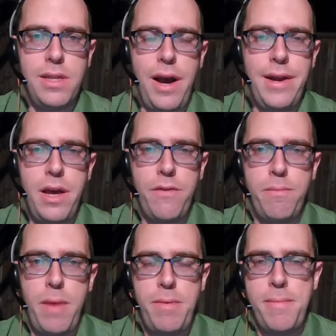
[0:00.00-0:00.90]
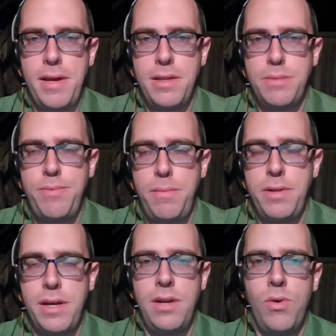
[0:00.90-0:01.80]
IDF may be making this
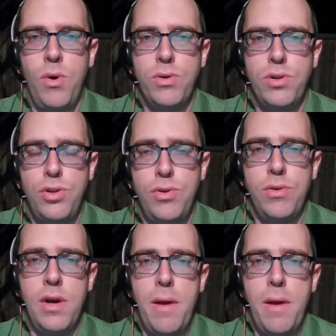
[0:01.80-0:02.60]
public in order to